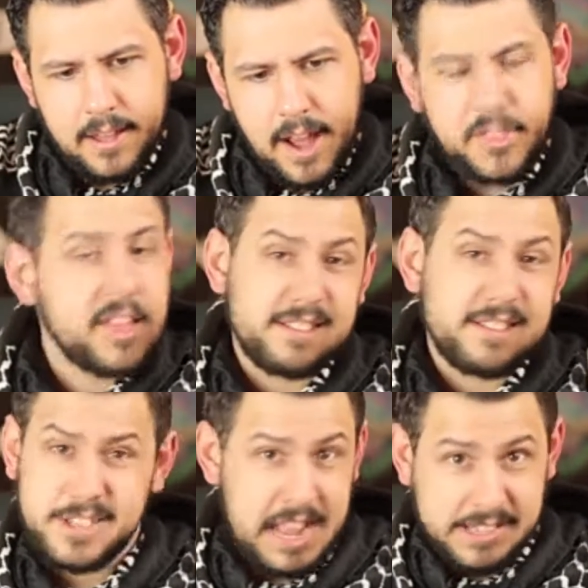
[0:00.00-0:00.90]
I think
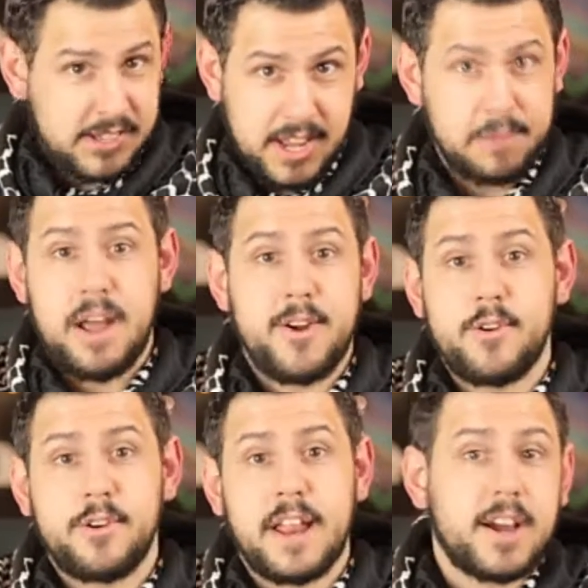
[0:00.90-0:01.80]
that's the last time I
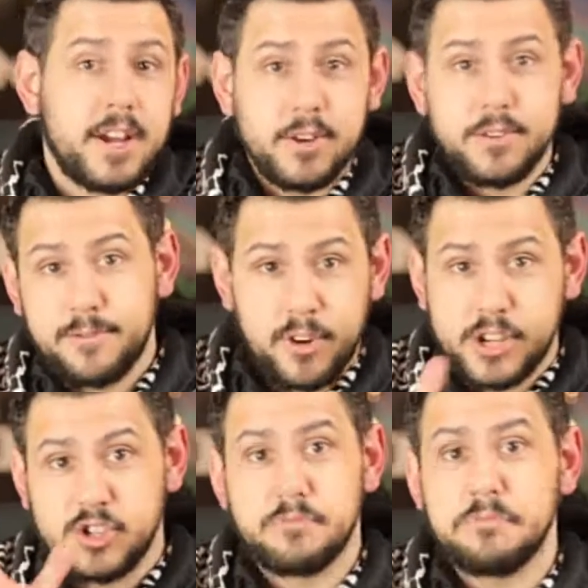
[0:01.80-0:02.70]
heard any kind of
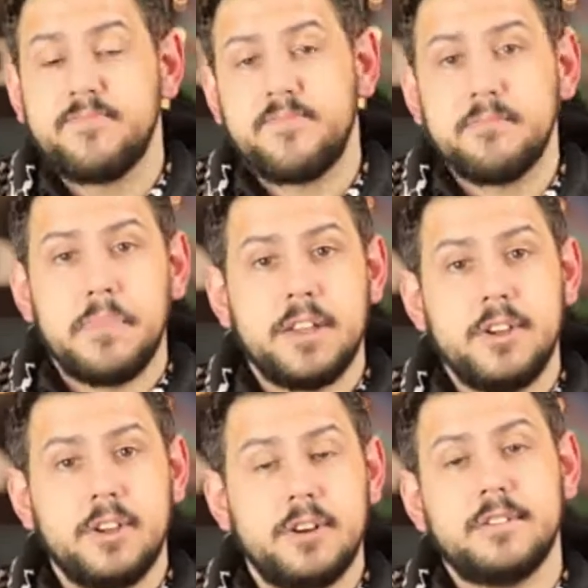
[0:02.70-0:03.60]
friction.
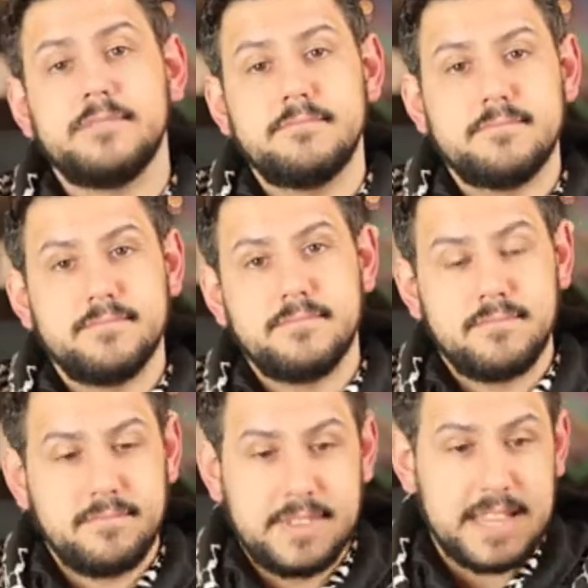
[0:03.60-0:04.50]
But, you know,
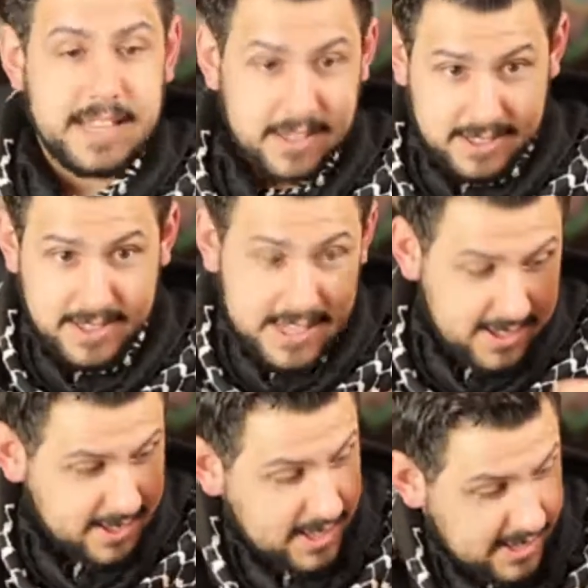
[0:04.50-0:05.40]

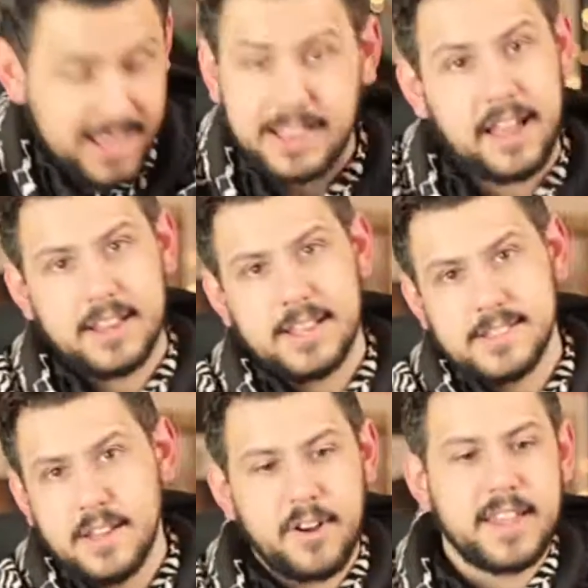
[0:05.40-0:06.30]
this headline
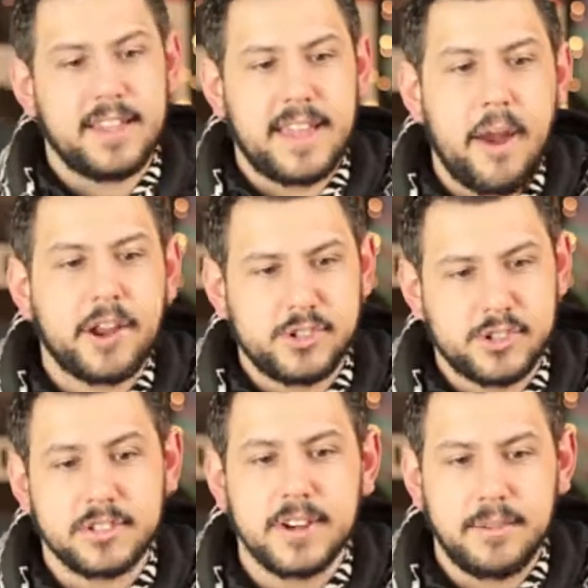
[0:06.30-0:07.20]
is a fucking
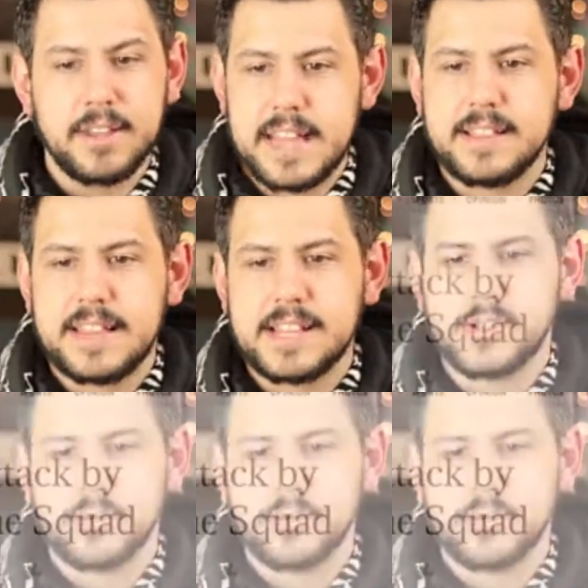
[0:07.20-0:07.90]
caricature. I mean, that's